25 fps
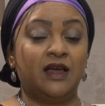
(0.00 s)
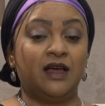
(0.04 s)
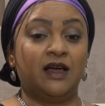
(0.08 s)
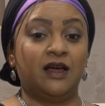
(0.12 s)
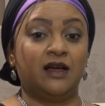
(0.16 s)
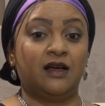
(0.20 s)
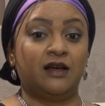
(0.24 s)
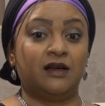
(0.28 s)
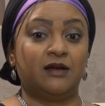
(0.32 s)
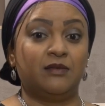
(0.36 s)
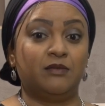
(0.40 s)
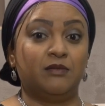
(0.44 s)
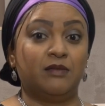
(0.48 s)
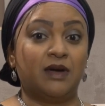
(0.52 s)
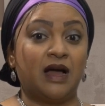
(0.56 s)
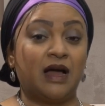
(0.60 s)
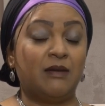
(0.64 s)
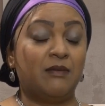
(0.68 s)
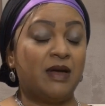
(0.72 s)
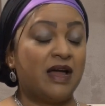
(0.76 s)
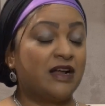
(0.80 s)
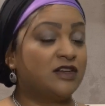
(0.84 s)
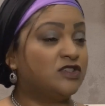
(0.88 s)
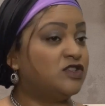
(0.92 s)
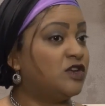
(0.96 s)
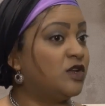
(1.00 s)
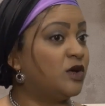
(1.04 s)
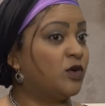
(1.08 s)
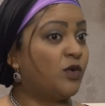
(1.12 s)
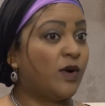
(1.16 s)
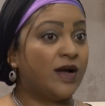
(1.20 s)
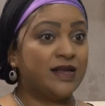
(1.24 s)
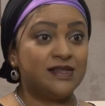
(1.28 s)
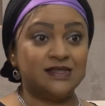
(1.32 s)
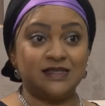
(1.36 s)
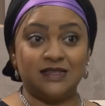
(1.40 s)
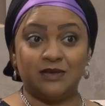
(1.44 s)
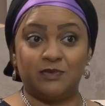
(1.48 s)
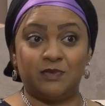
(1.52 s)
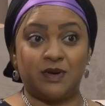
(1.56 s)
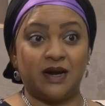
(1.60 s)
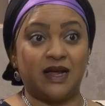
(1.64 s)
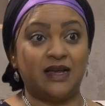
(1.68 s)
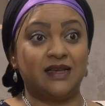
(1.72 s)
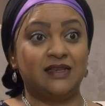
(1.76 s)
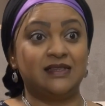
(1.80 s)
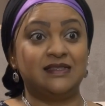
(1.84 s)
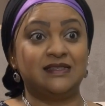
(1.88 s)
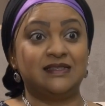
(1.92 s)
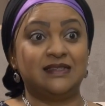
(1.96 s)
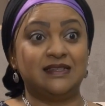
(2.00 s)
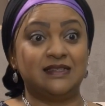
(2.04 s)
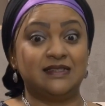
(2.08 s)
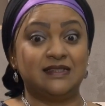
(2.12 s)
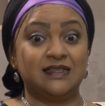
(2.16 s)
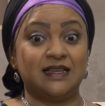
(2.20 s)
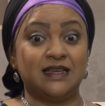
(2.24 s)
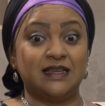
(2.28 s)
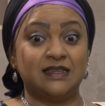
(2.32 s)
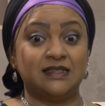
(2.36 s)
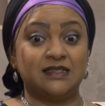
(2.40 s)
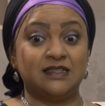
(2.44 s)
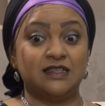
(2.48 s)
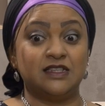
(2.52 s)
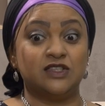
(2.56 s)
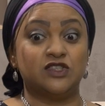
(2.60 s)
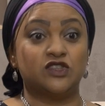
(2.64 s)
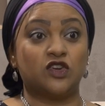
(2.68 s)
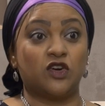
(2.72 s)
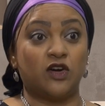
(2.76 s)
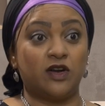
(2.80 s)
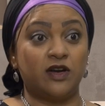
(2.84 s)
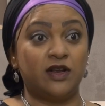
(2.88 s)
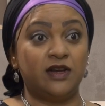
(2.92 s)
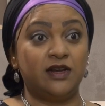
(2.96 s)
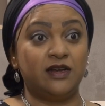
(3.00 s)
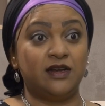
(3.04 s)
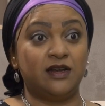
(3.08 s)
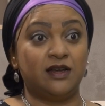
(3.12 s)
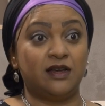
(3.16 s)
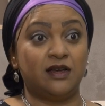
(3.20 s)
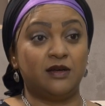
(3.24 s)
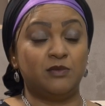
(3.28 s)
I'm actually quite surprised. He says his blood